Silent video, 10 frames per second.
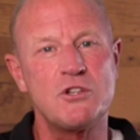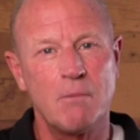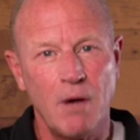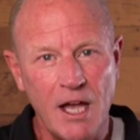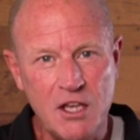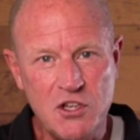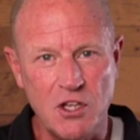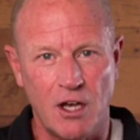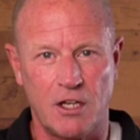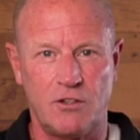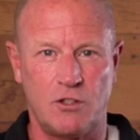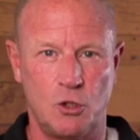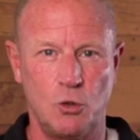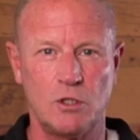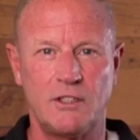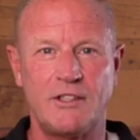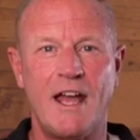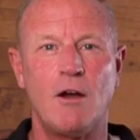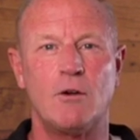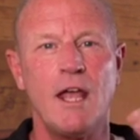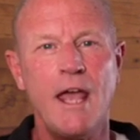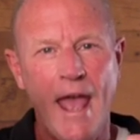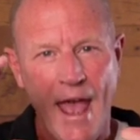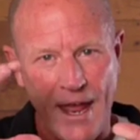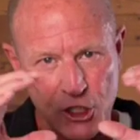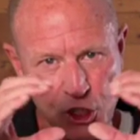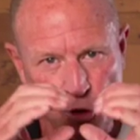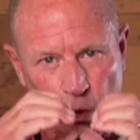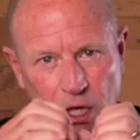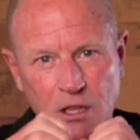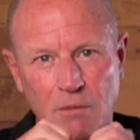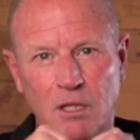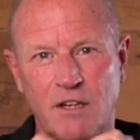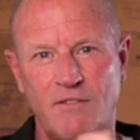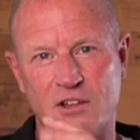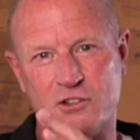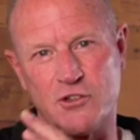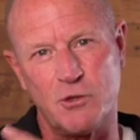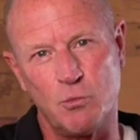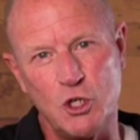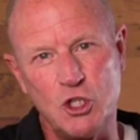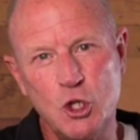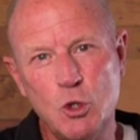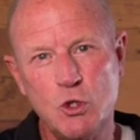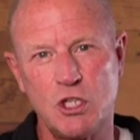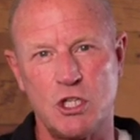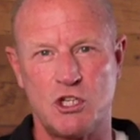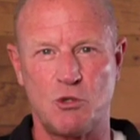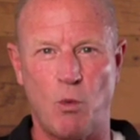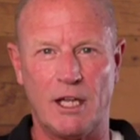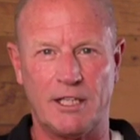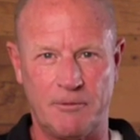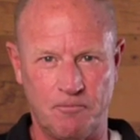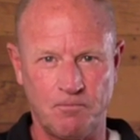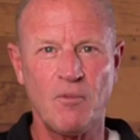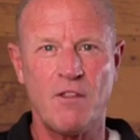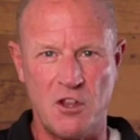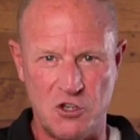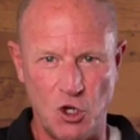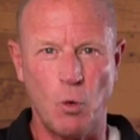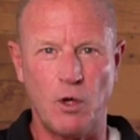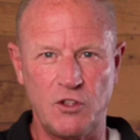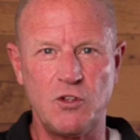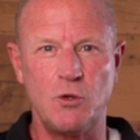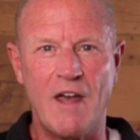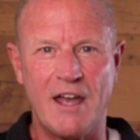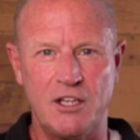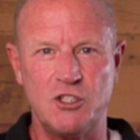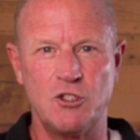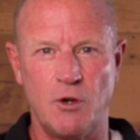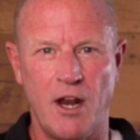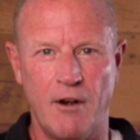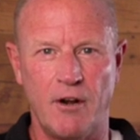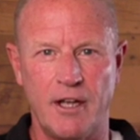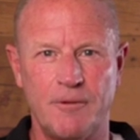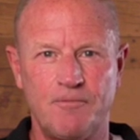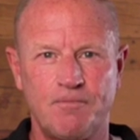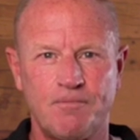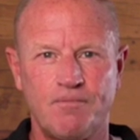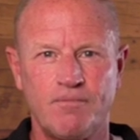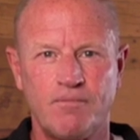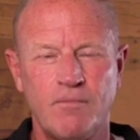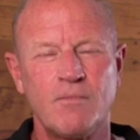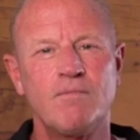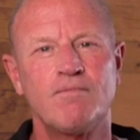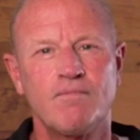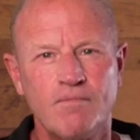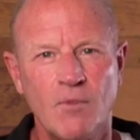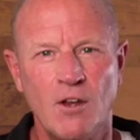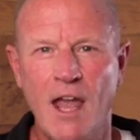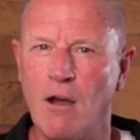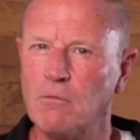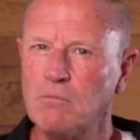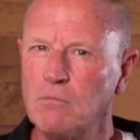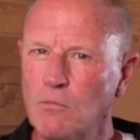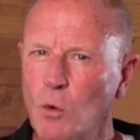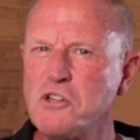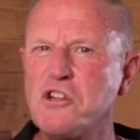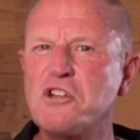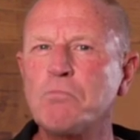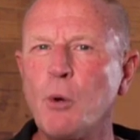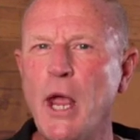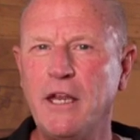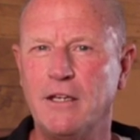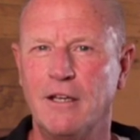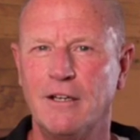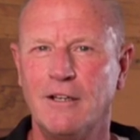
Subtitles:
some ice on it to cool it down and shrink the blood vessels and reduce the swelling that's going to that injured area. Now, what's a sprain?